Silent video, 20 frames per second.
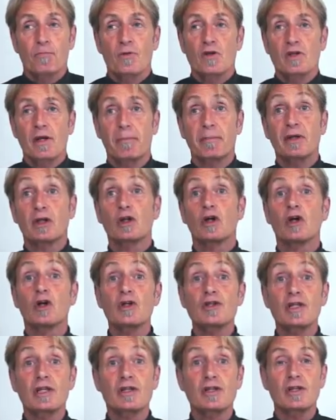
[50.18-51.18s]
They said
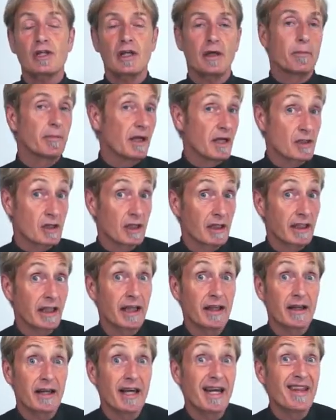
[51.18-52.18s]
because it's basically
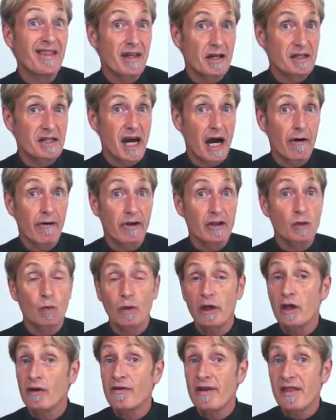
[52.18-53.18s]
in the tarot,
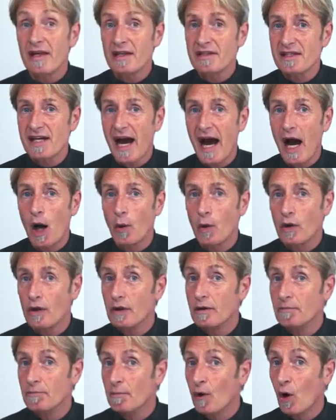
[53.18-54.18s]
we're in the
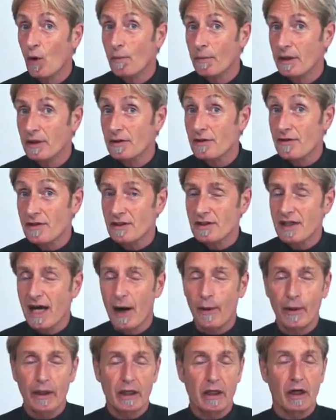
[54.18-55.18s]
tower moment, the
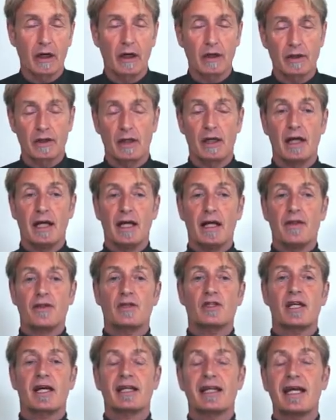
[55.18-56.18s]
tower card. They
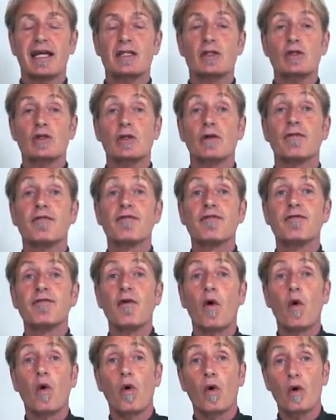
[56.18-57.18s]
said it's the
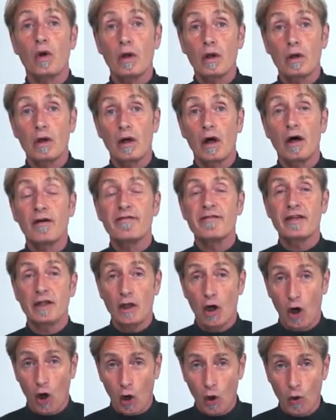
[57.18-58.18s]
fall of
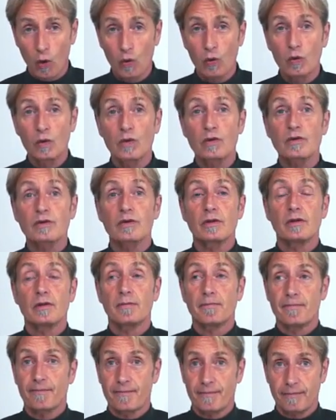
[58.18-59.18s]
the old
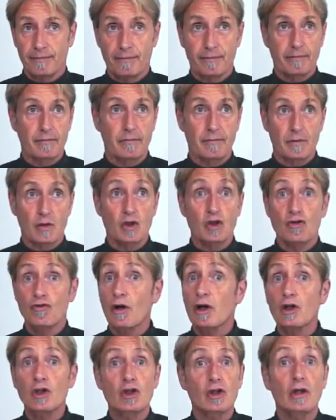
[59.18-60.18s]

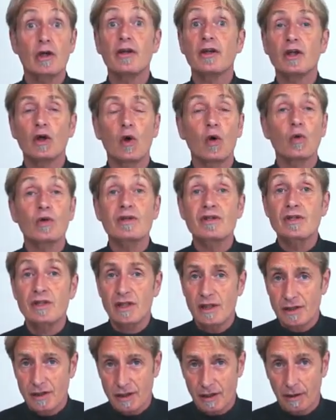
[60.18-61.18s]
structure, the old
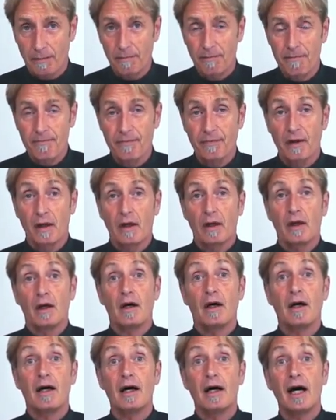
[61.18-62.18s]
system,
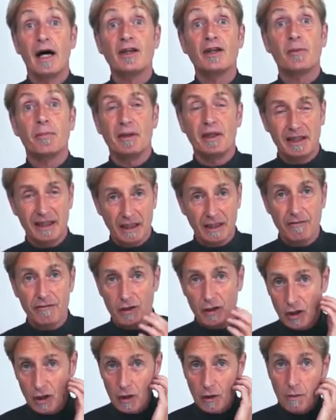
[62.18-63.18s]
and the building of
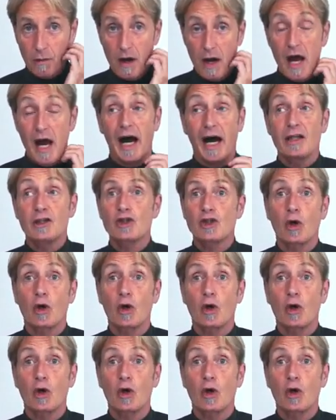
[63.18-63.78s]
the new. And